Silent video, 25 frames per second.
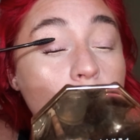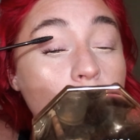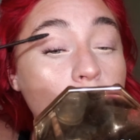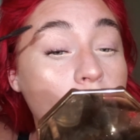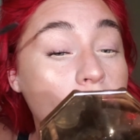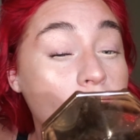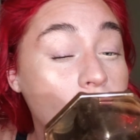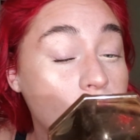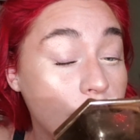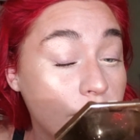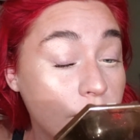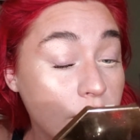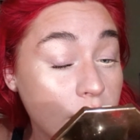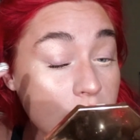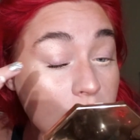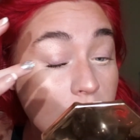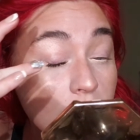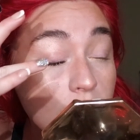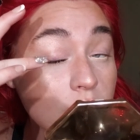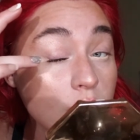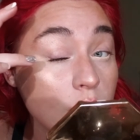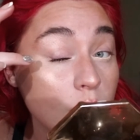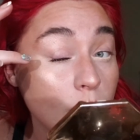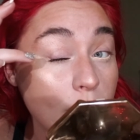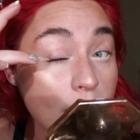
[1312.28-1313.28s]
And if you get a
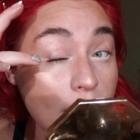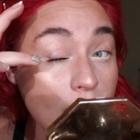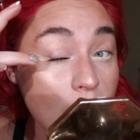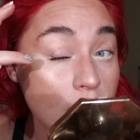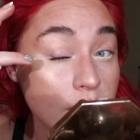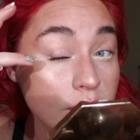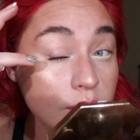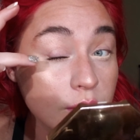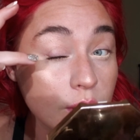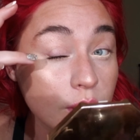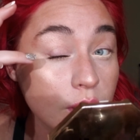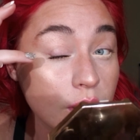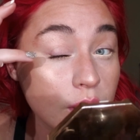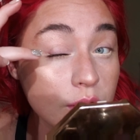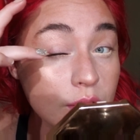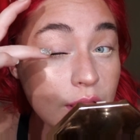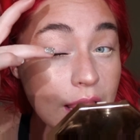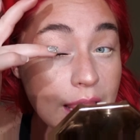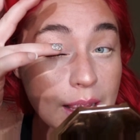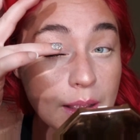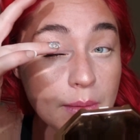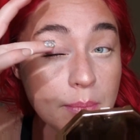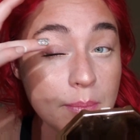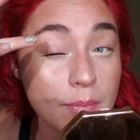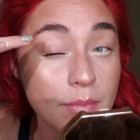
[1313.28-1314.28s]
little bit on your
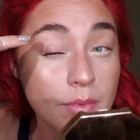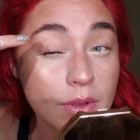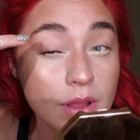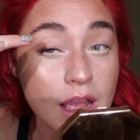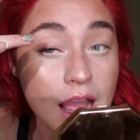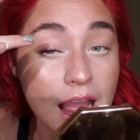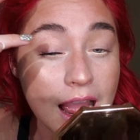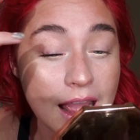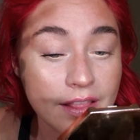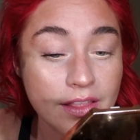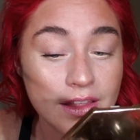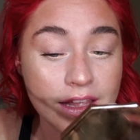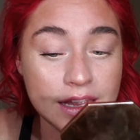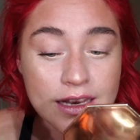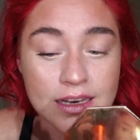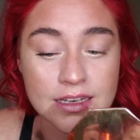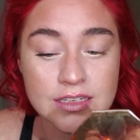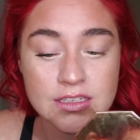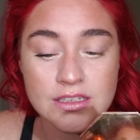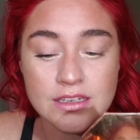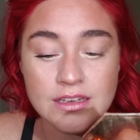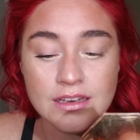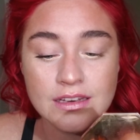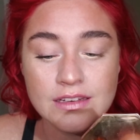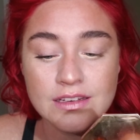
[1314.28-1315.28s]
like
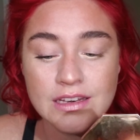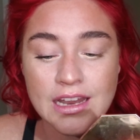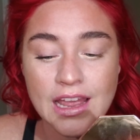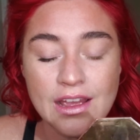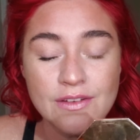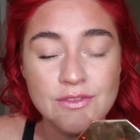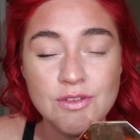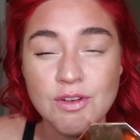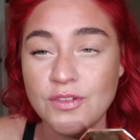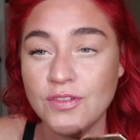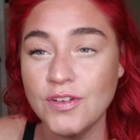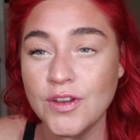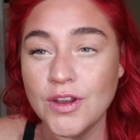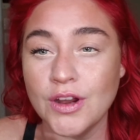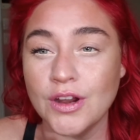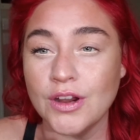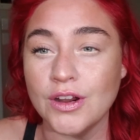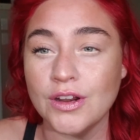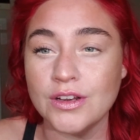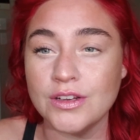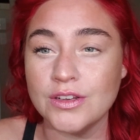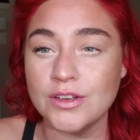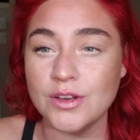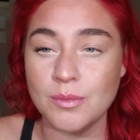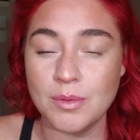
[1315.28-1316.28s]
eyelid, have no
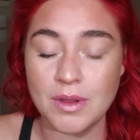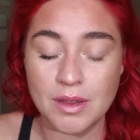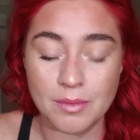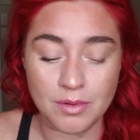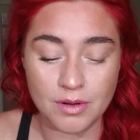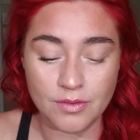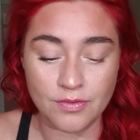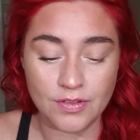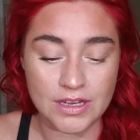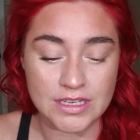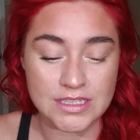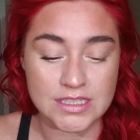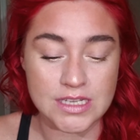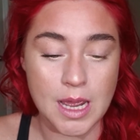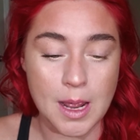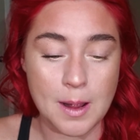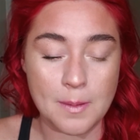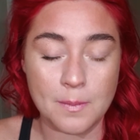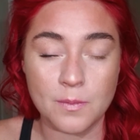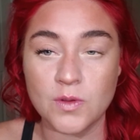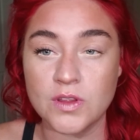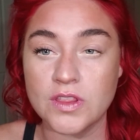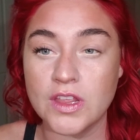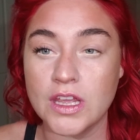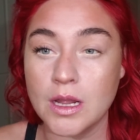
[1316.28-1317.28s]
fear. You'll be able to fix
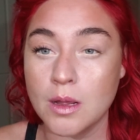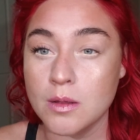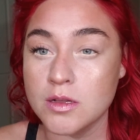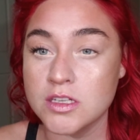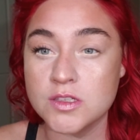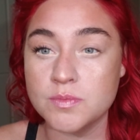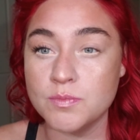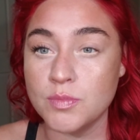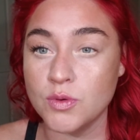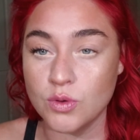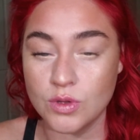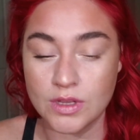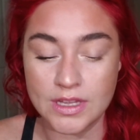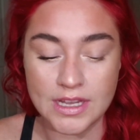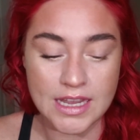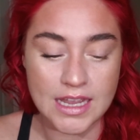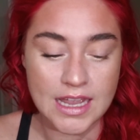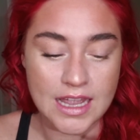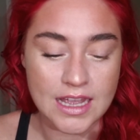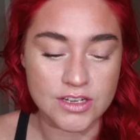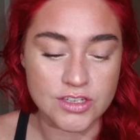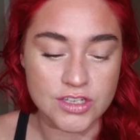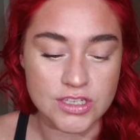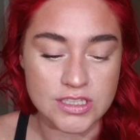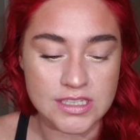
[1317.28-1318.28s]
that with like a
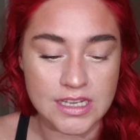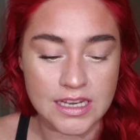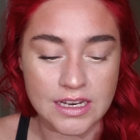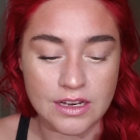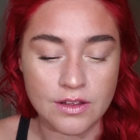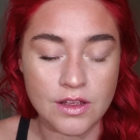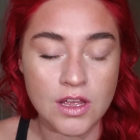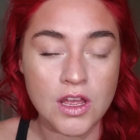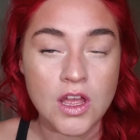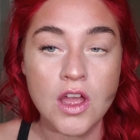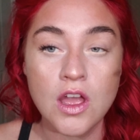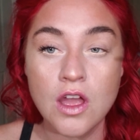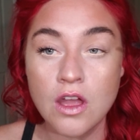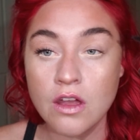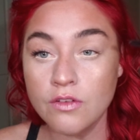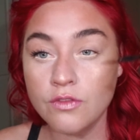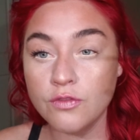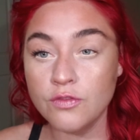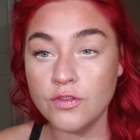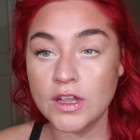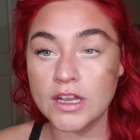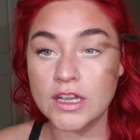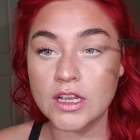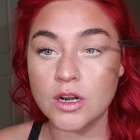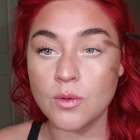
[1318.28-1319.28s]
spoolie and just like
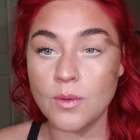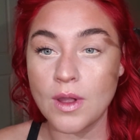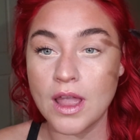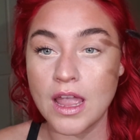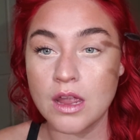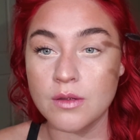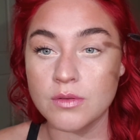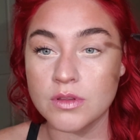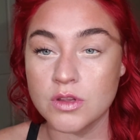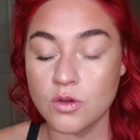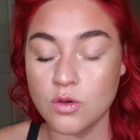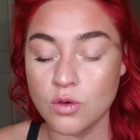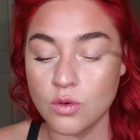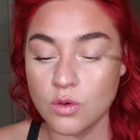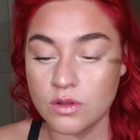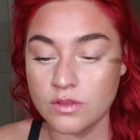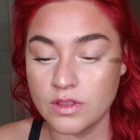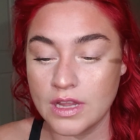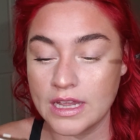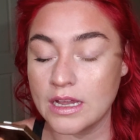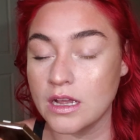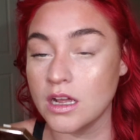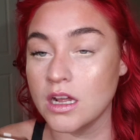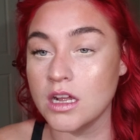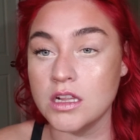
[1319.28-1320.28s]
flick it away with
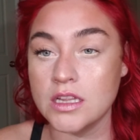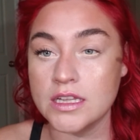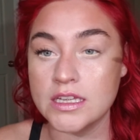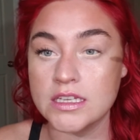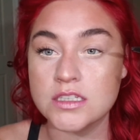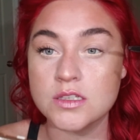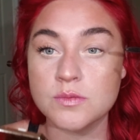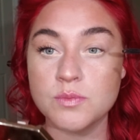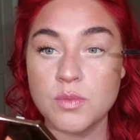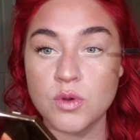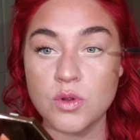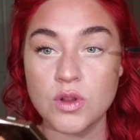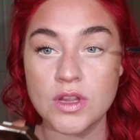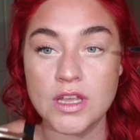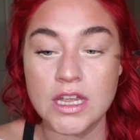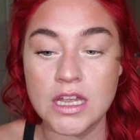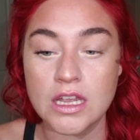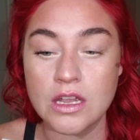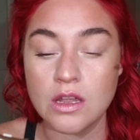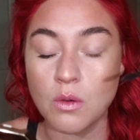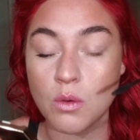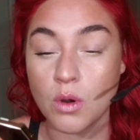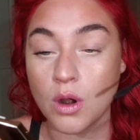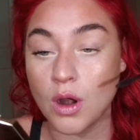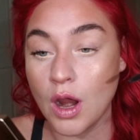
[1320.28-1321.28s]
like a clean
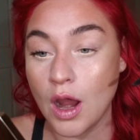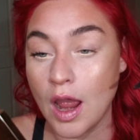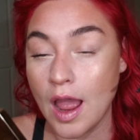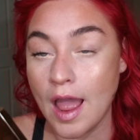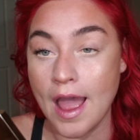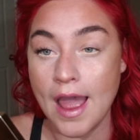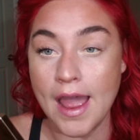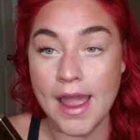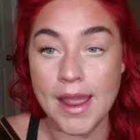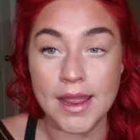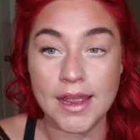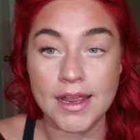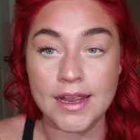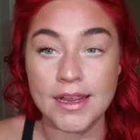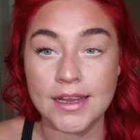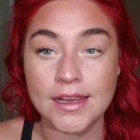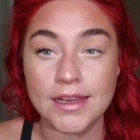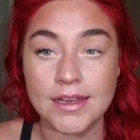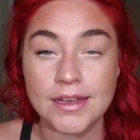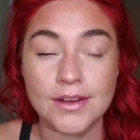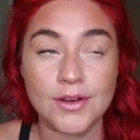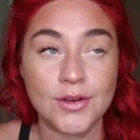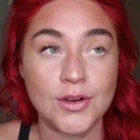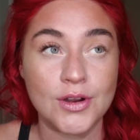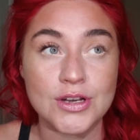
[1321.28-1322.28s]
spoolie or
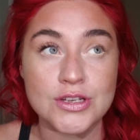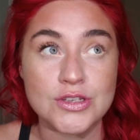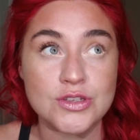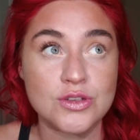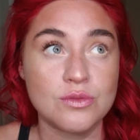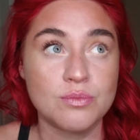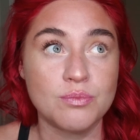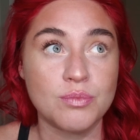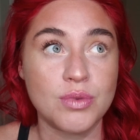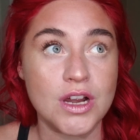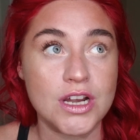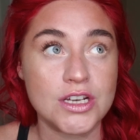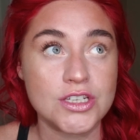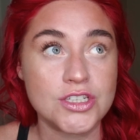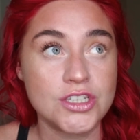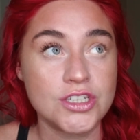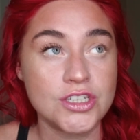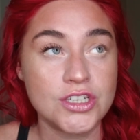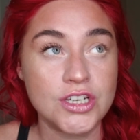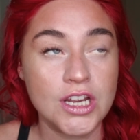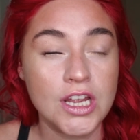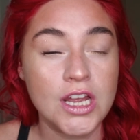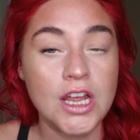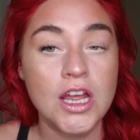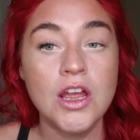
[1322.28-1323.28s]
a toothbrush.
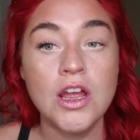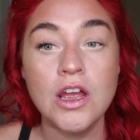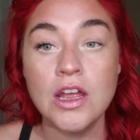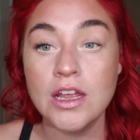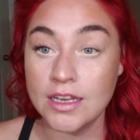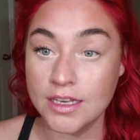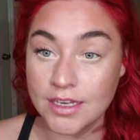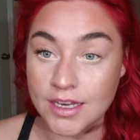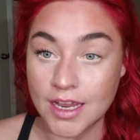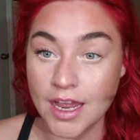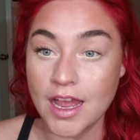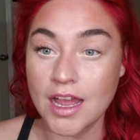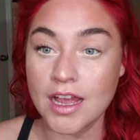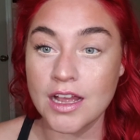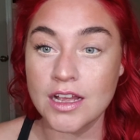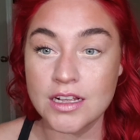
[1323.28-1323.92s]
Yeah, a